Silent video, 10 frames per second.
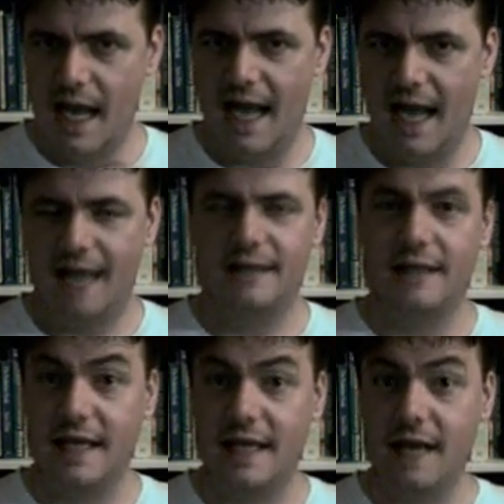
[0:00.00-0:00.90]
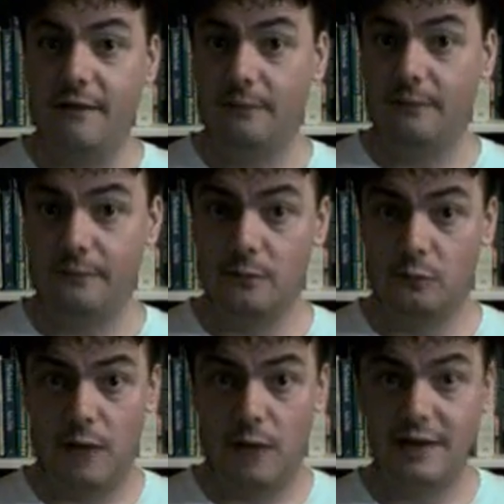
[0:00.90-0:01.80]
And Leakey
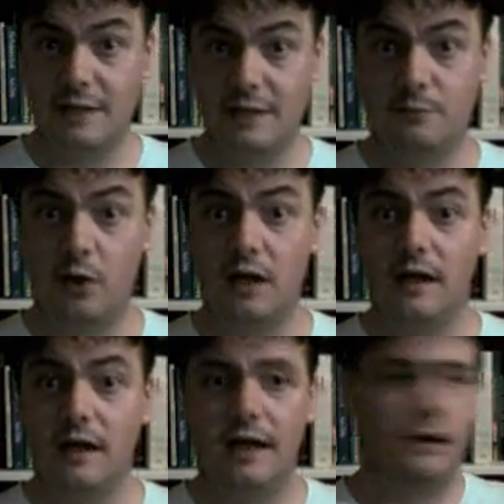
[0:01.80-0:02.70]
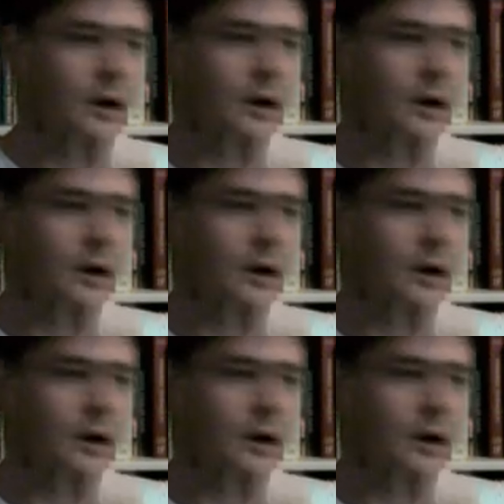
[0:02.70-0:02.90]
read this book and